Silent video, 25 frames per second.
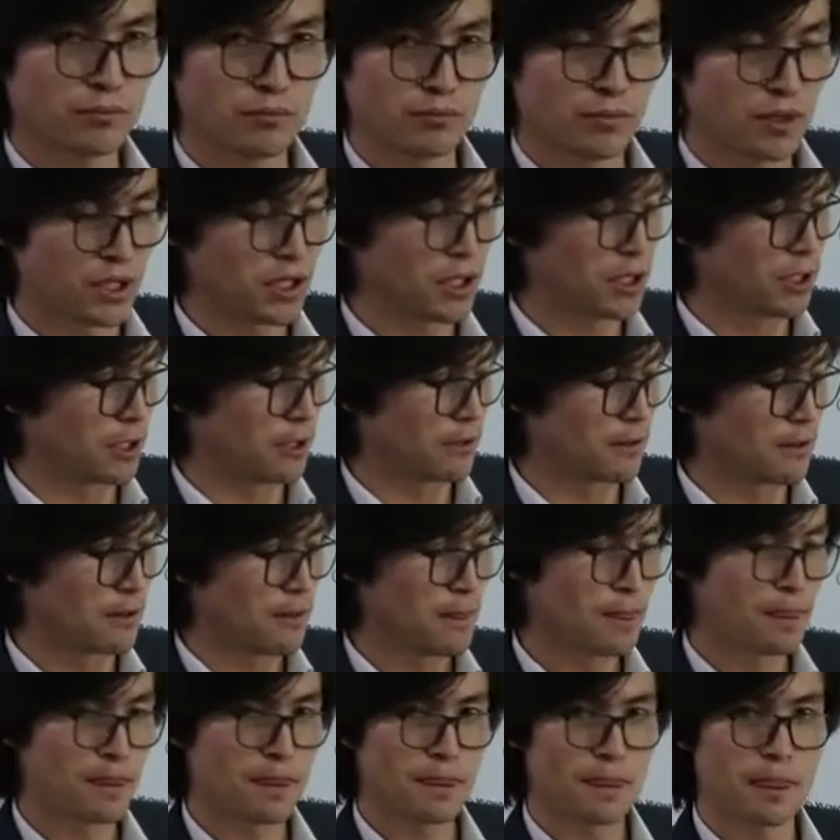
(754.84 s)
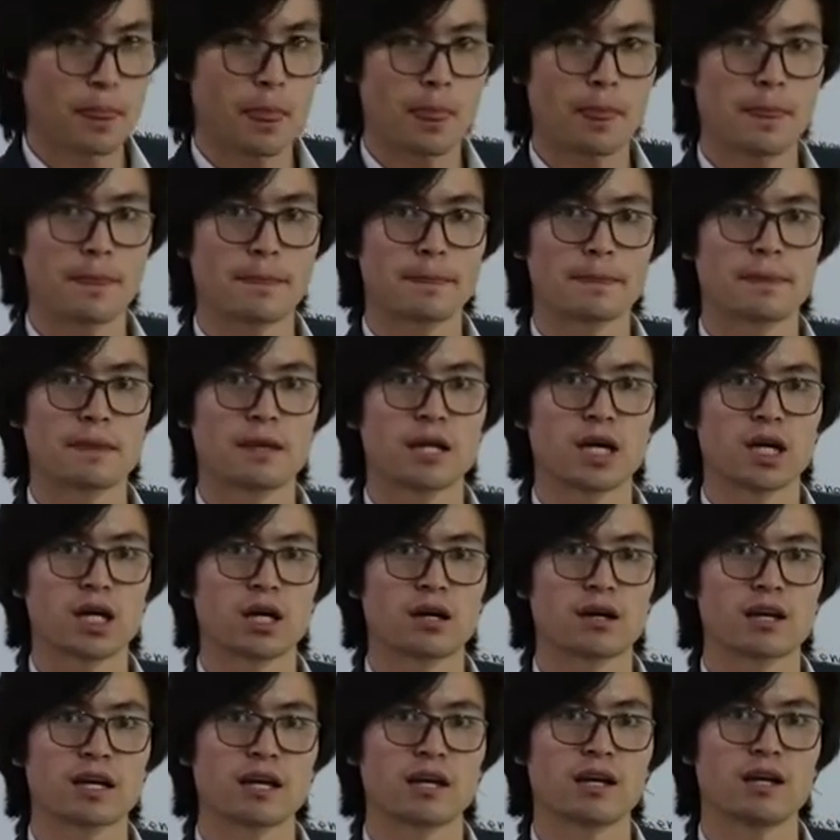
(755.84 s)
mean?
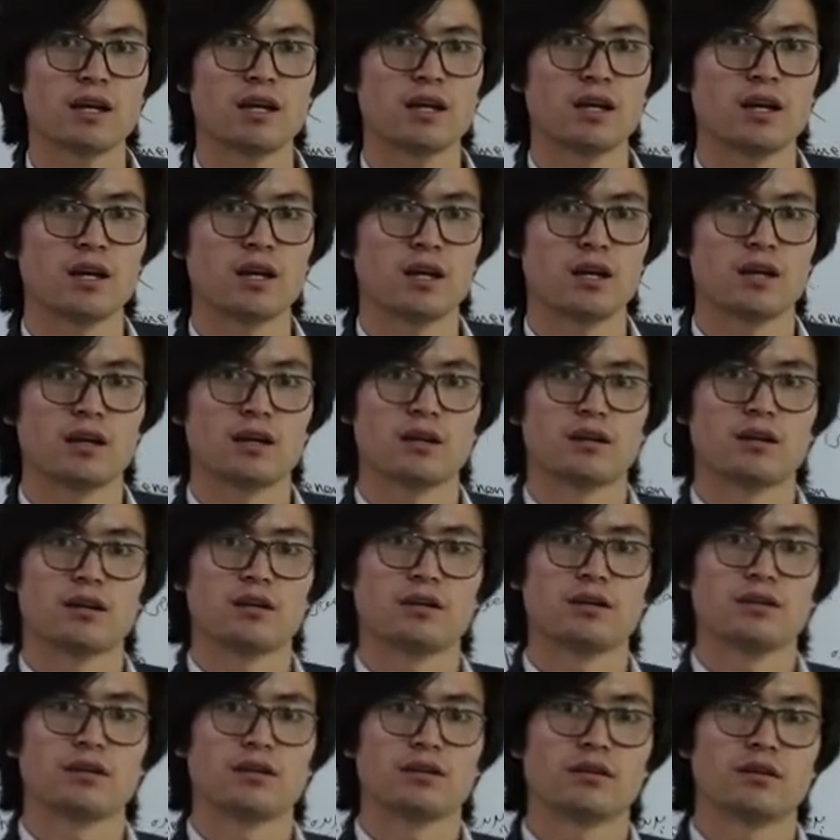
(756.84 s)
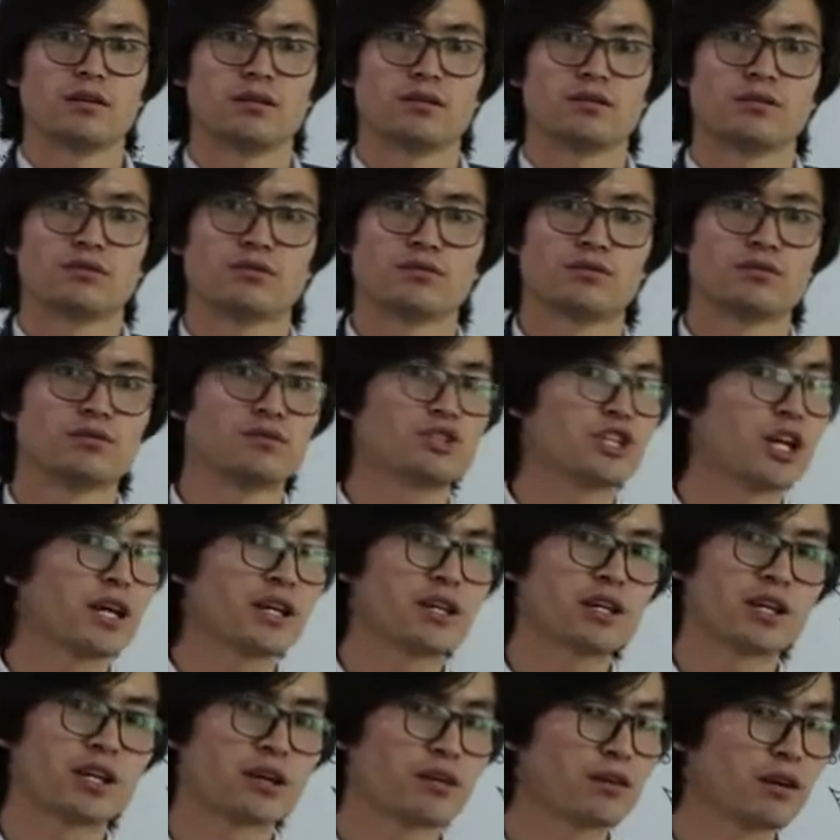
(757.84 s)
Okay? To
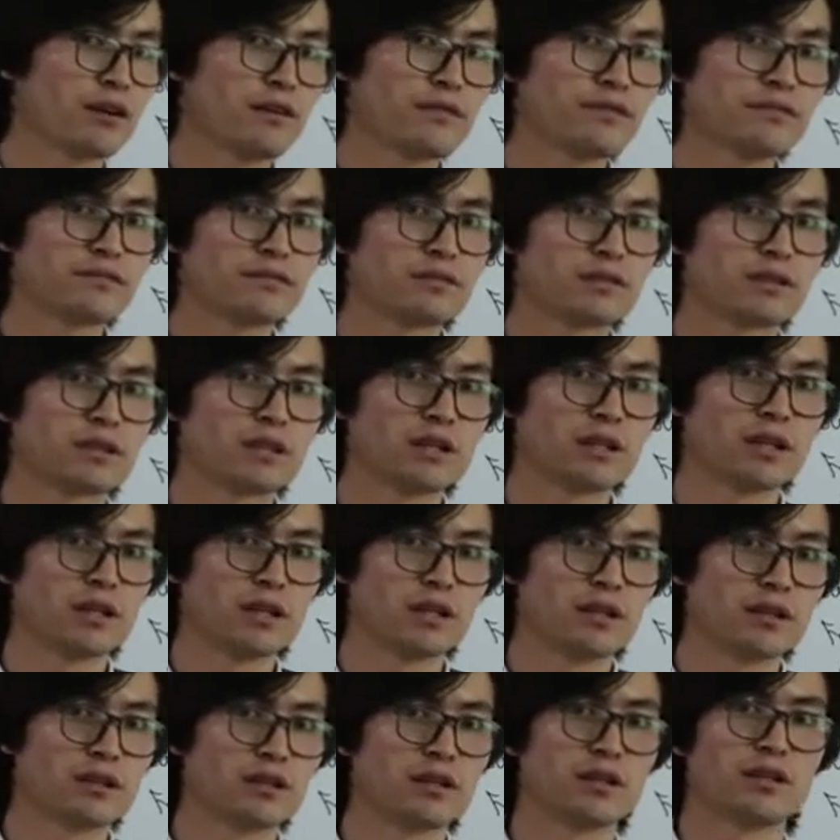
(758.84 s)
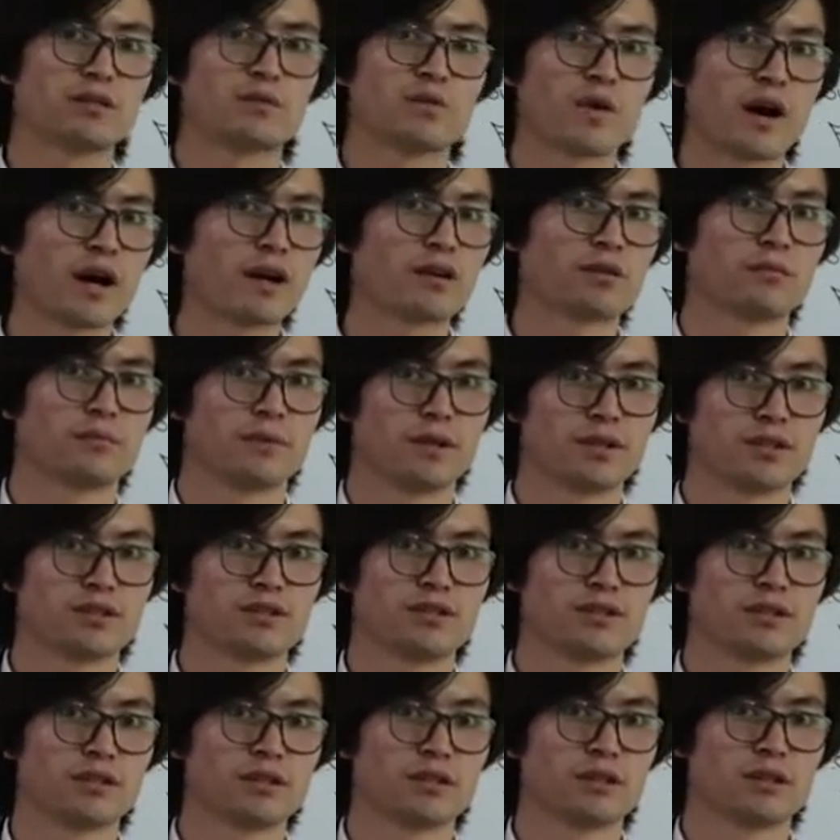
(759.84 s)
take care of the
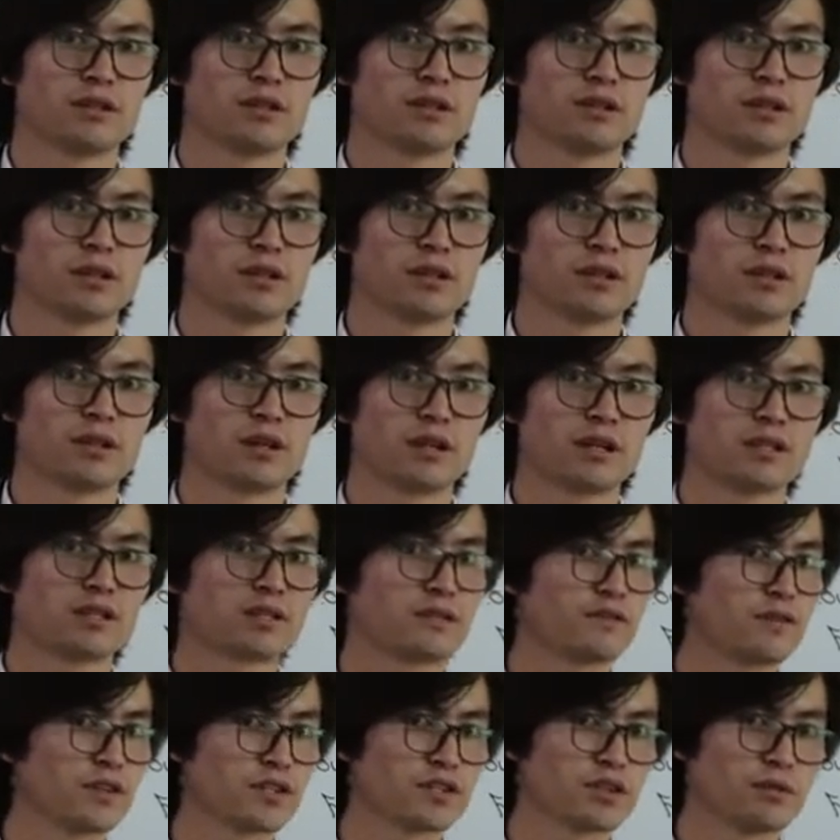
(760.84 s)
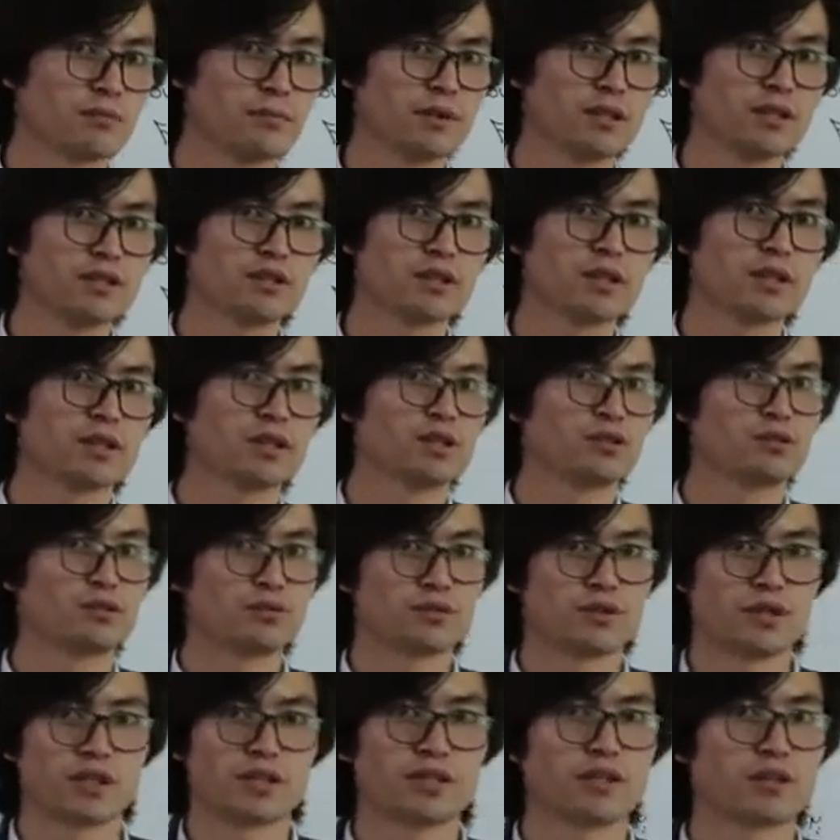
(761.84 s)
environment. Conservation means to
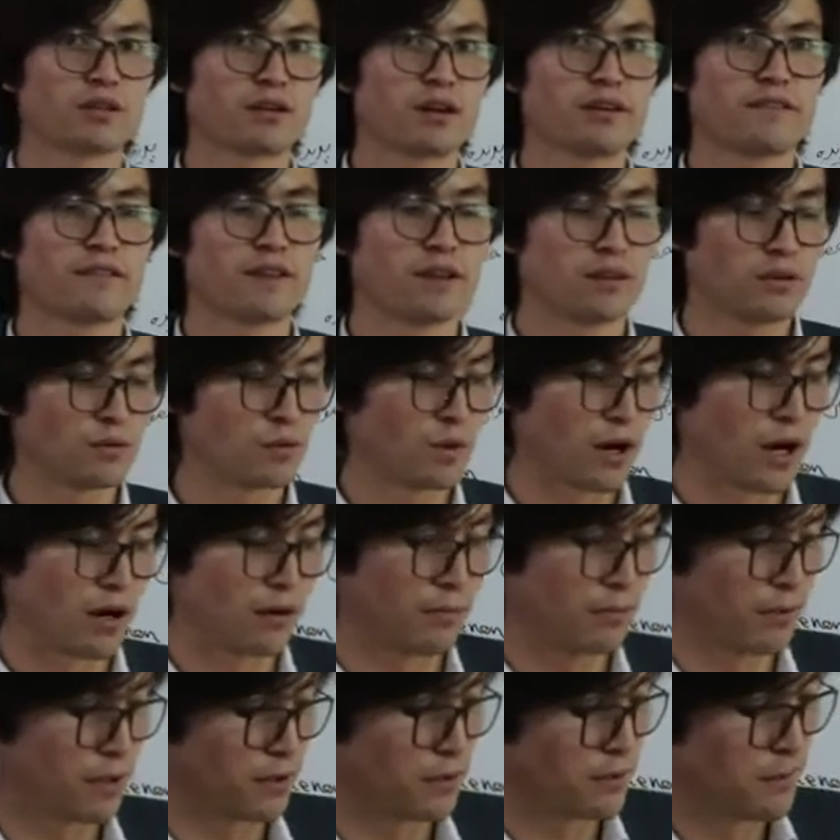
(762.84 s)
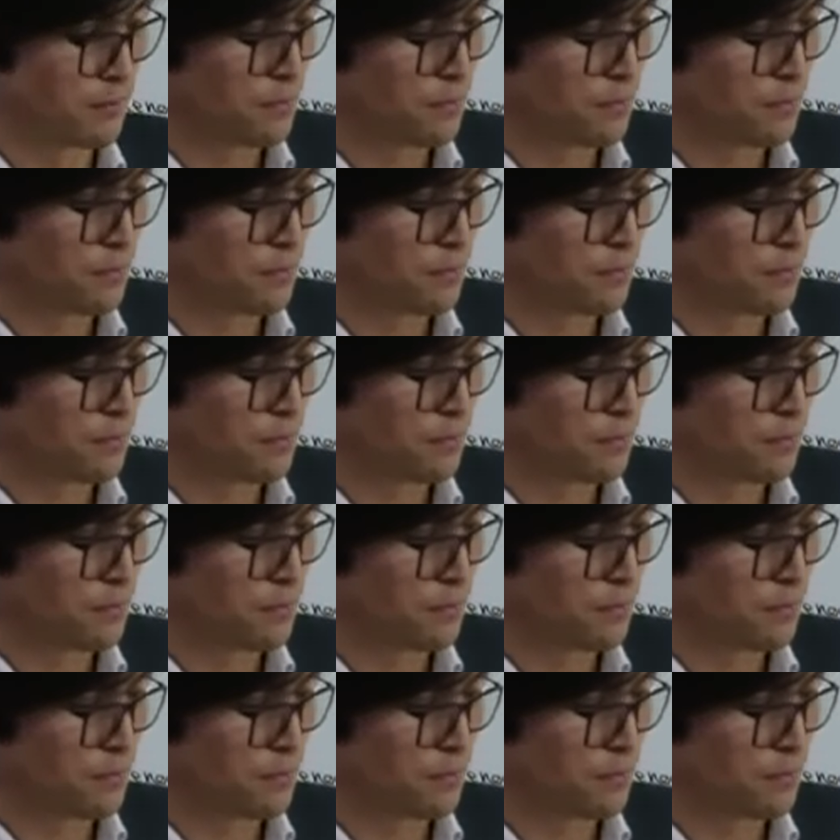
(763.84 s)
take care of the environment.